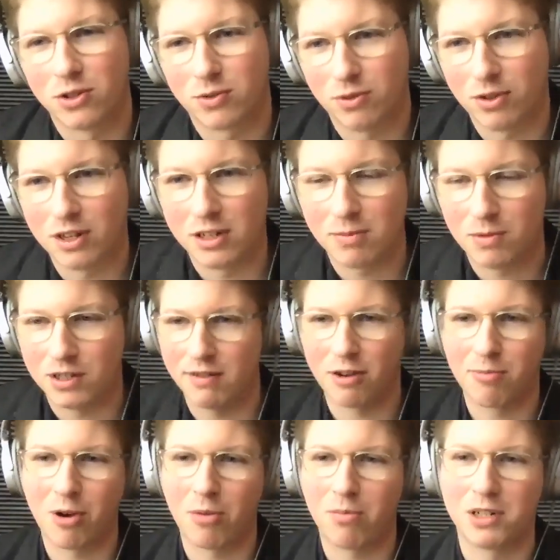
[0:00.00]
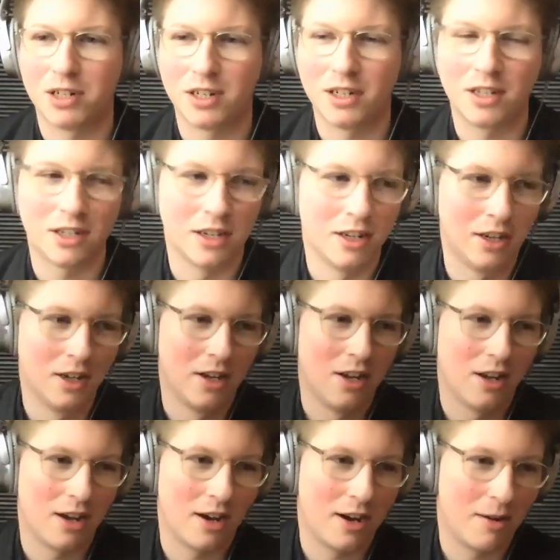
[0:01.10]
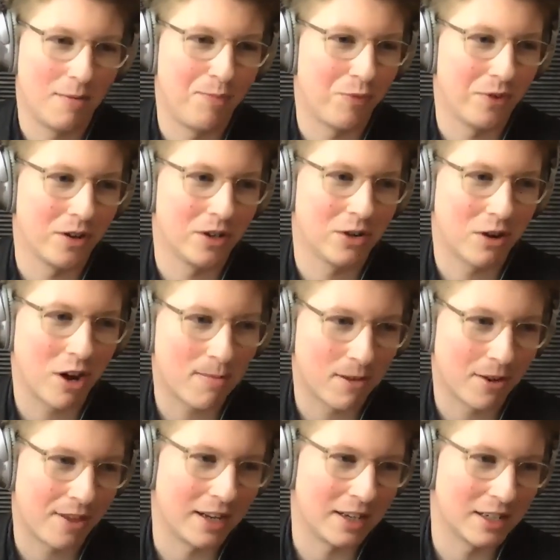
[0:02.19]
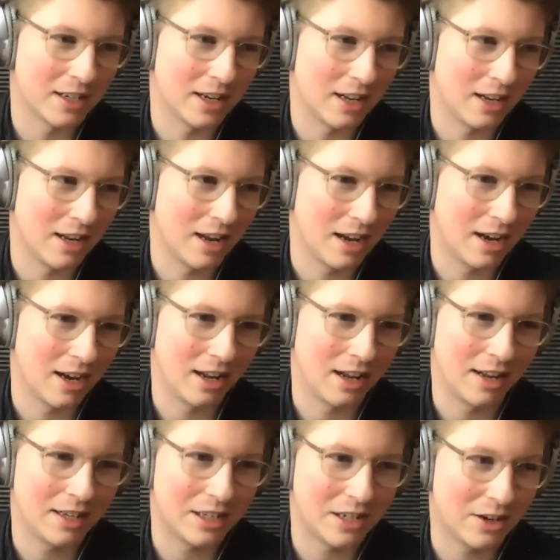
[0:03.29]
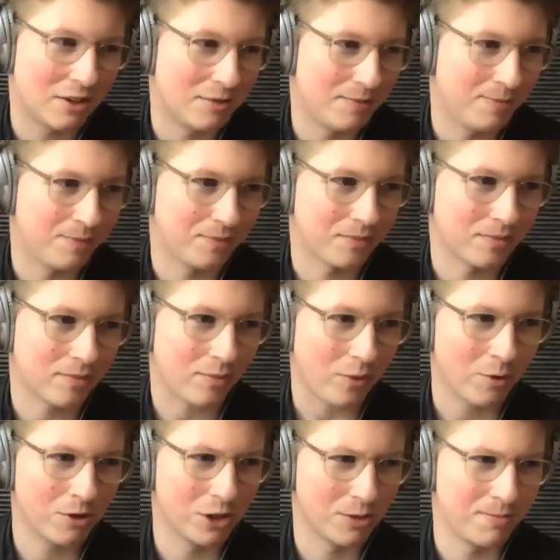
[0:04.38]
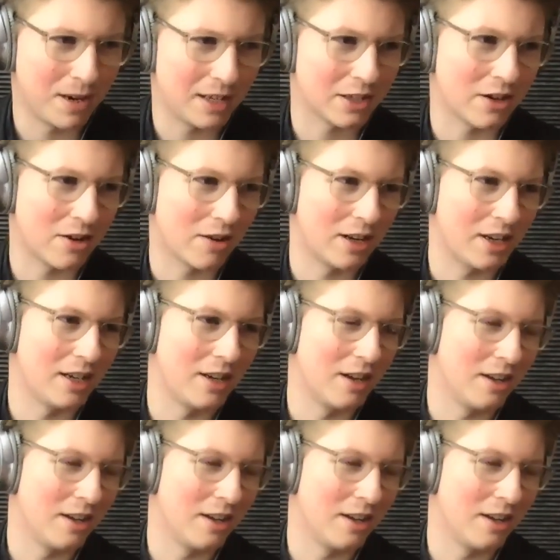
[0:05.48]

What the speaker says: for these specific purposes. So a couple of things, a listener, which is BitSocket,